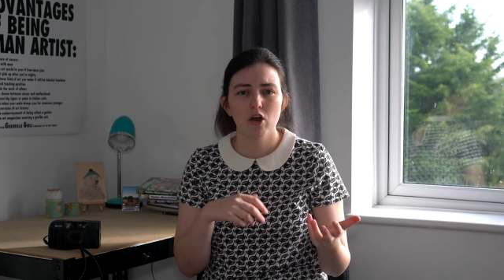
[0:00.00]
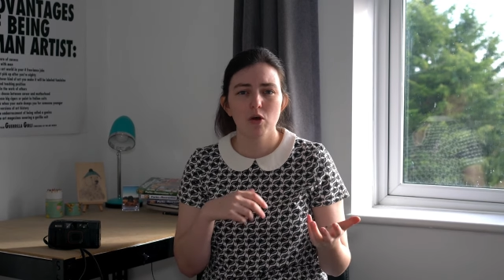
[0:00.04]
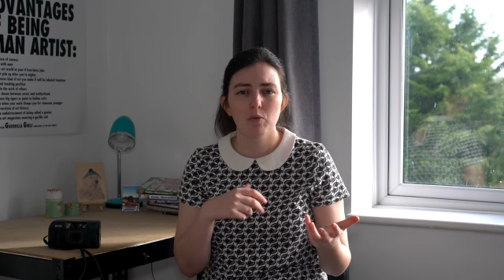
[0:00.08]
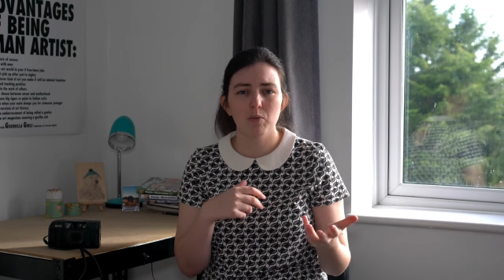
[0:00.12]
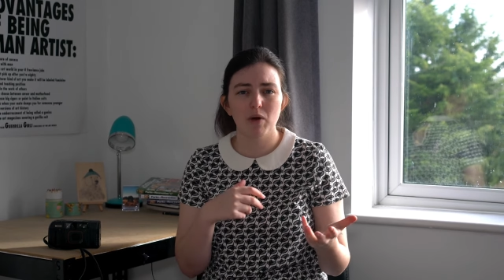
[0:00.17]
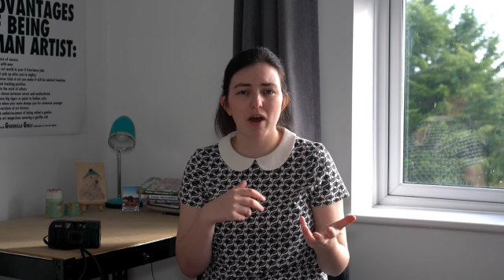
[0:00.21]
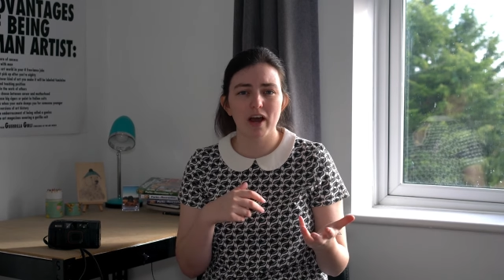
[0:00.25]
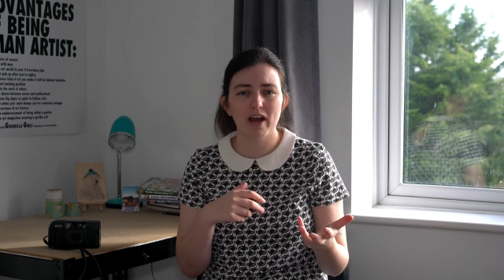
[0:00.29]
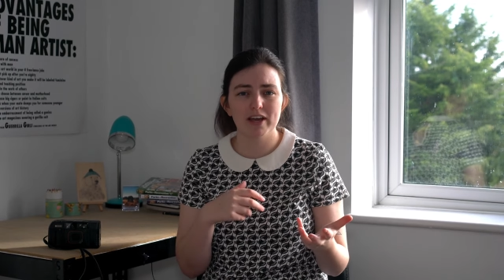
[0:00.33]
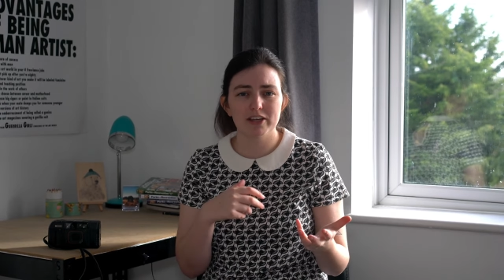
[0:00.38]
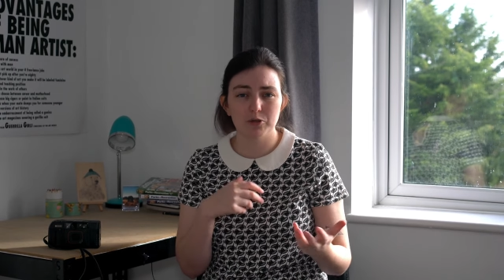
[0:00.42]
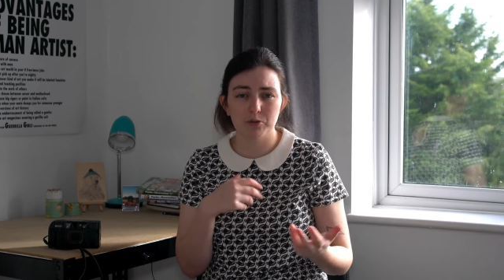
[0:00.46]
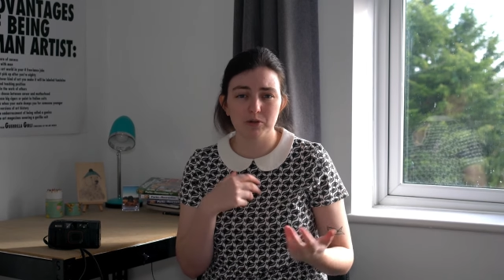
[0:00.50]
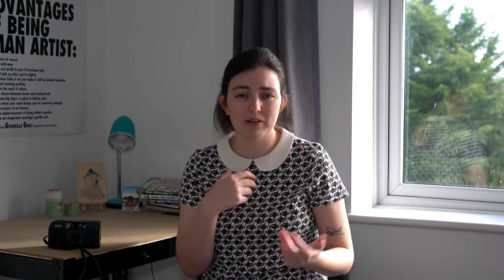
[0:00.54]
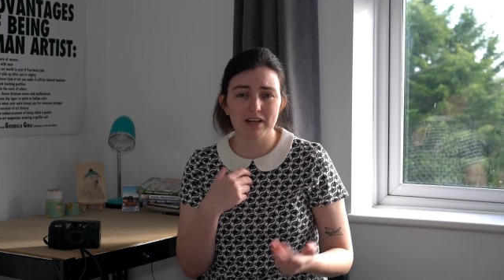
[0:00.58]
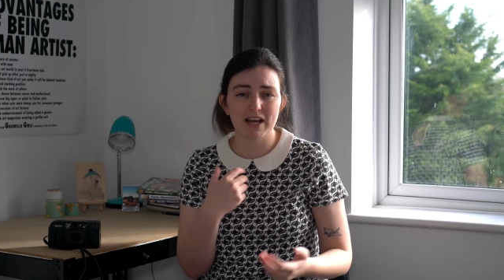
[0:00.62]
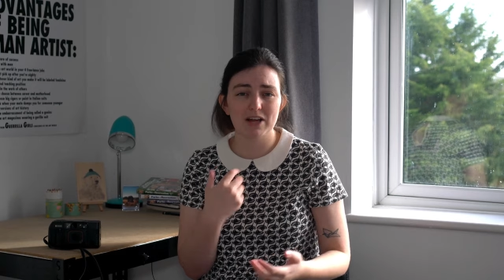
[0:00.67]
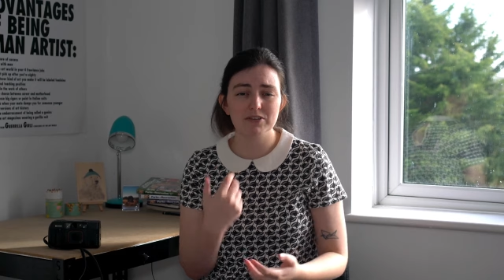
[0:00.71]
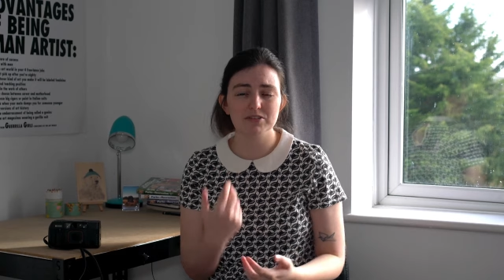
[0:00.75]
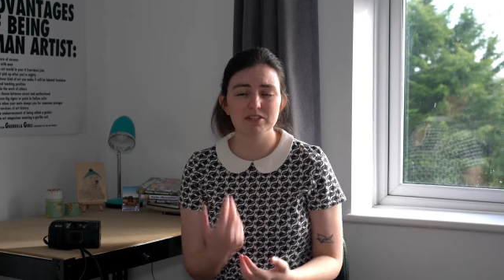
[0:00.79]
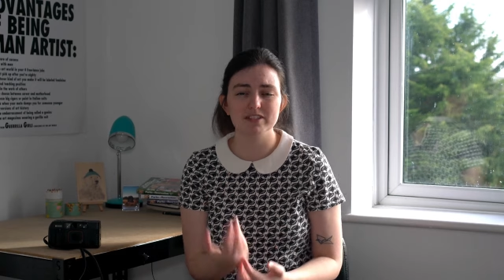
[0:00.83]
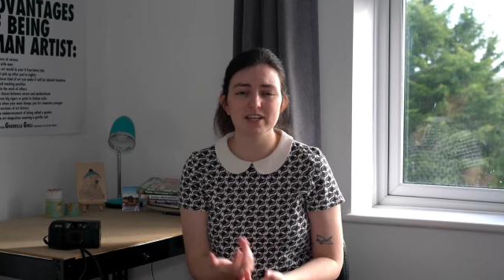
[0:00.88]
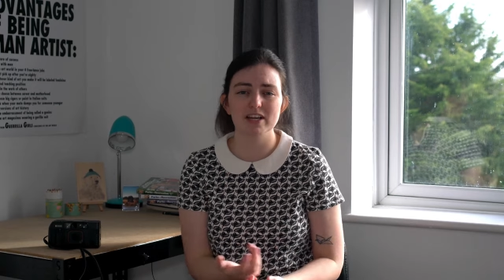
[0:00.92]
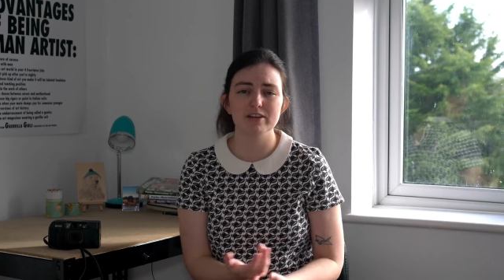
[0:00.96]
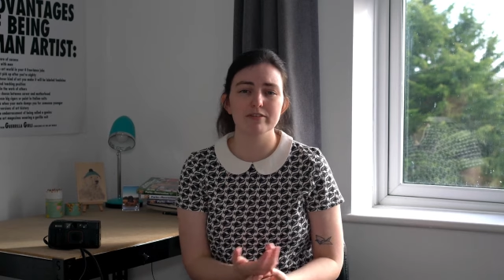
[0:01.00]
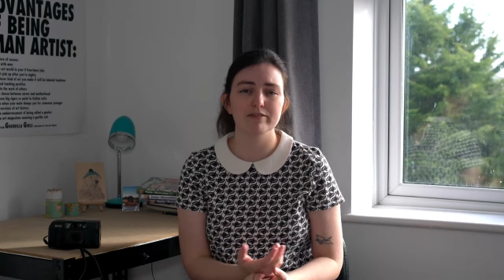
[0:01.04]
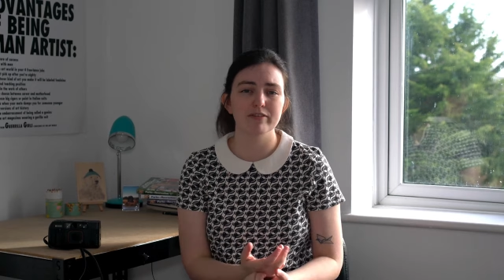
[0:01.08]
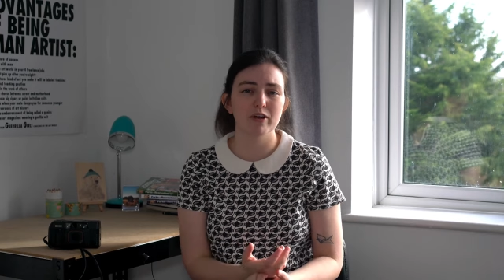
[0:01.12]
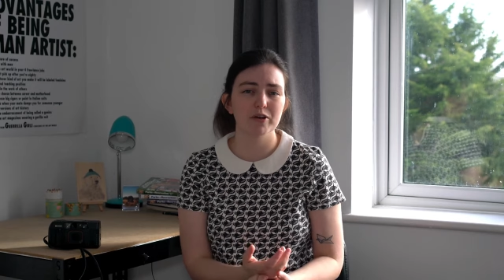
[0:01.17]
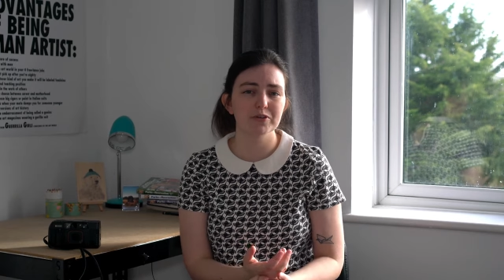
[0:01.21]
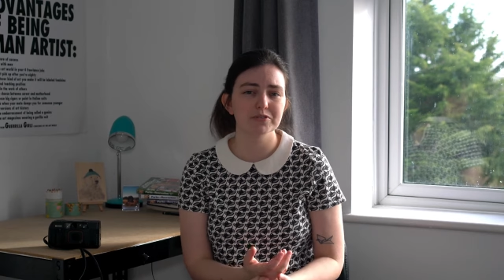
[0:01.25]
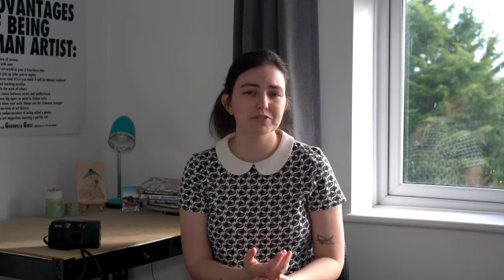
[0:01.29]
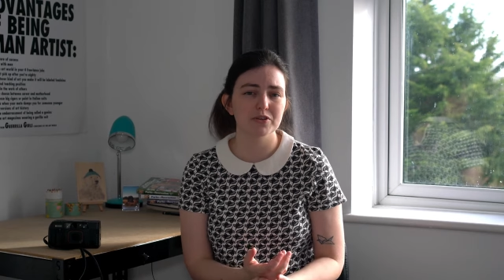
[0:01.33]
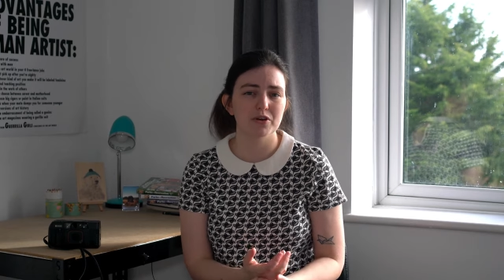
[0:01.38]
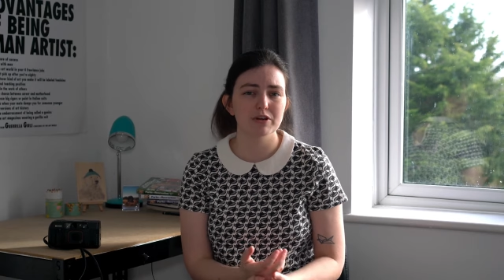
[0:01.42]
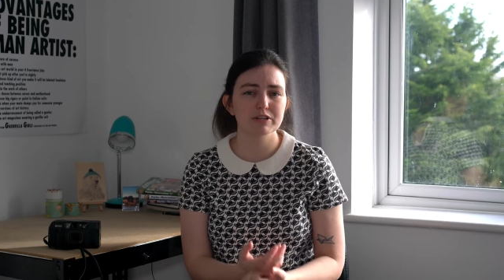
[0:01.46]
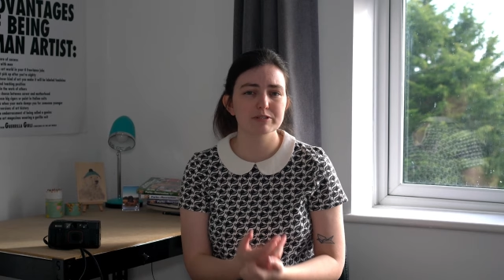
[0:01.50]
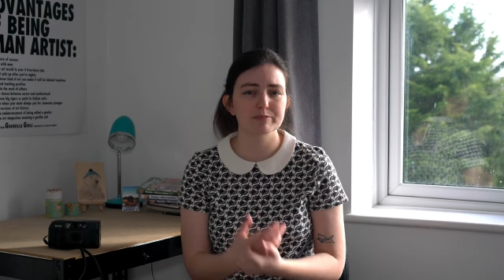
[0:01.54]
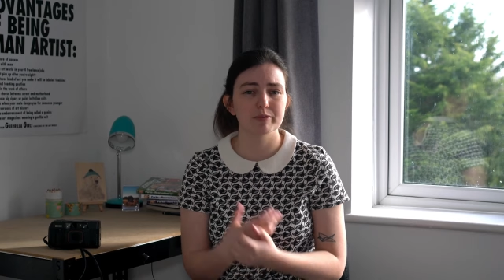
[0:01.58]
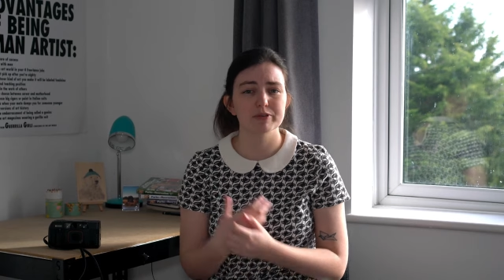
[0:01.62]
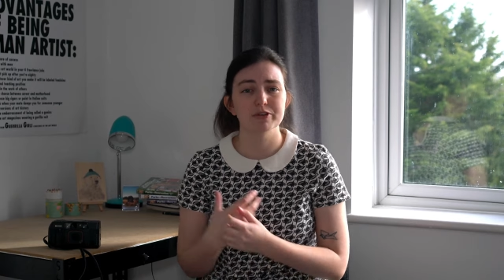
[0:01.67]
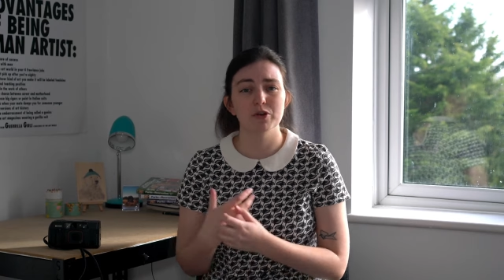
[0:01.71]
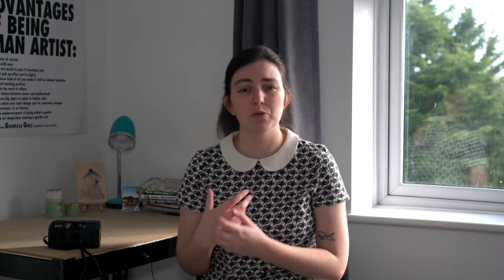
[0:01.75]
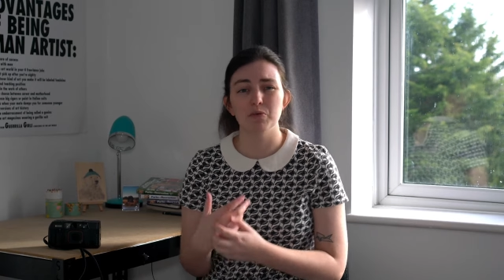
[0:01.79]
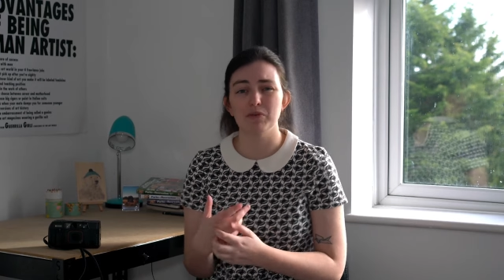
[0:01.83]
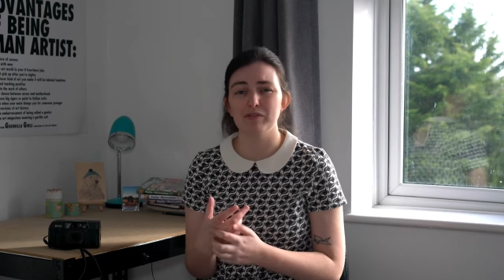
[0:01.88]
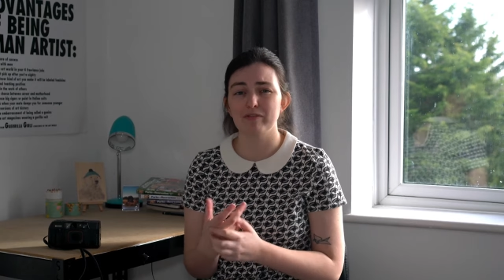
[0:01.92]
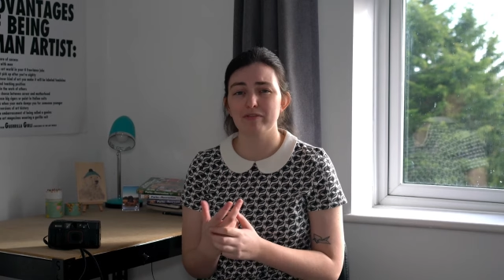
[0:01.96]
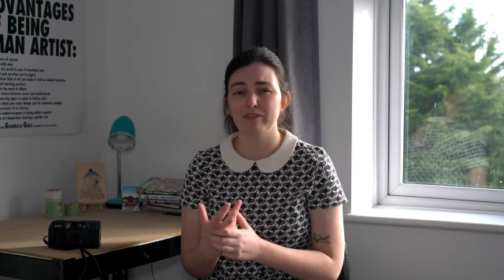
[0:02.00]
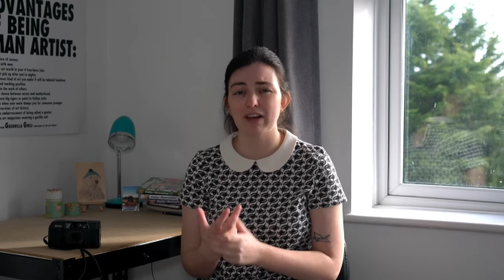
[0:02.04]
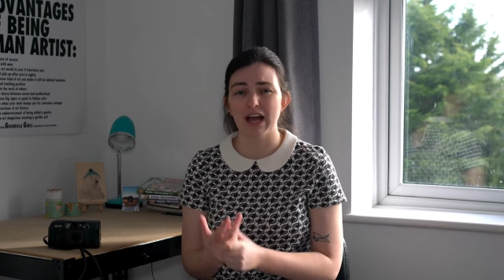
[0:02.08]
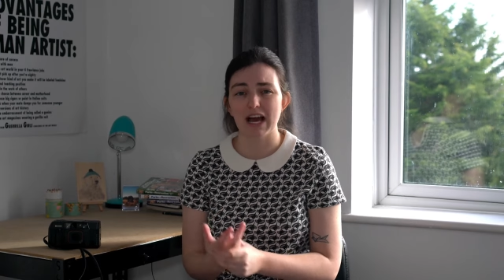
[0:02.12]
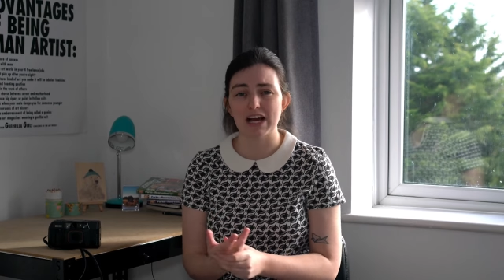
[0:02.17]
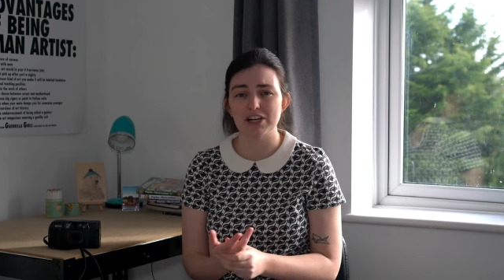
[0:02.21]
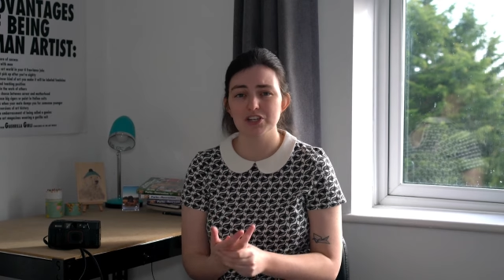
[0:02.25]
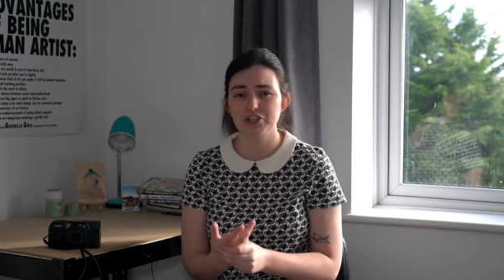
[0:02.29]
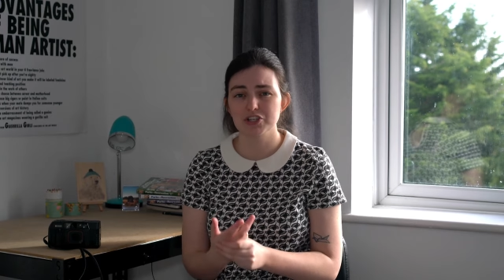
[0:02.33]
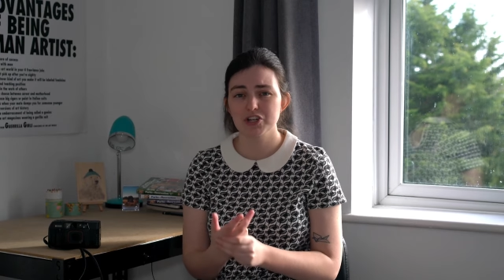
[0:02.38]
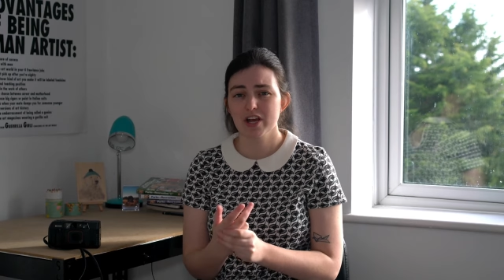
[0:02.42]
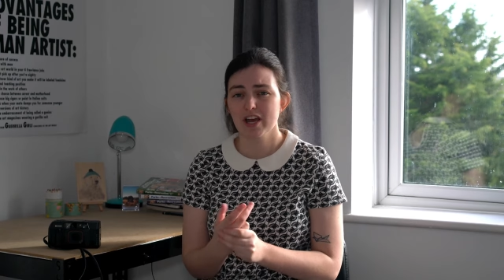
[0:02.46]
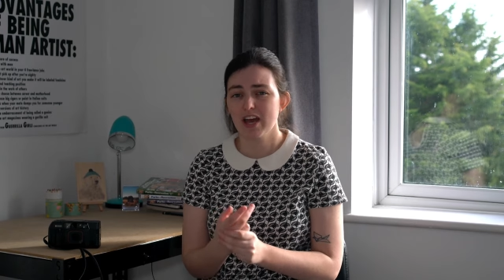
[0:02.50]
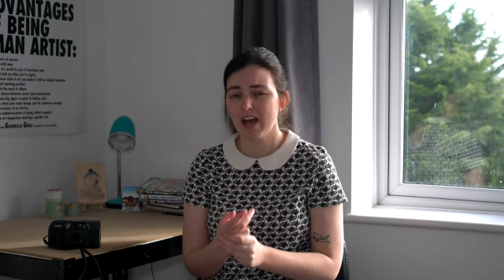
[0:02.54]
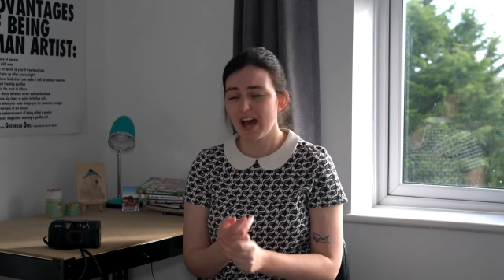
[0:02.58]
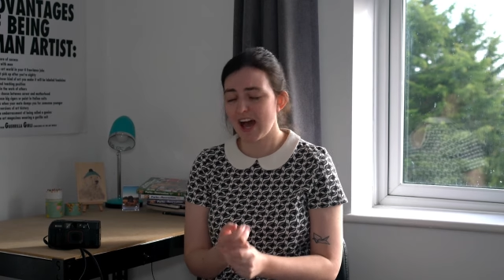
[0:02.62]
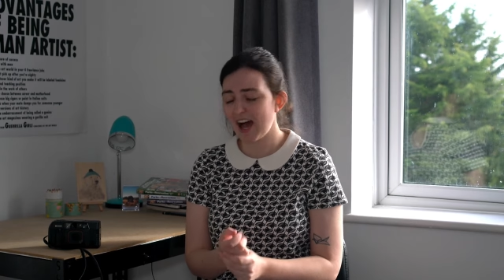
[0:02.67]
where you were allowed to take photos, but not with flash.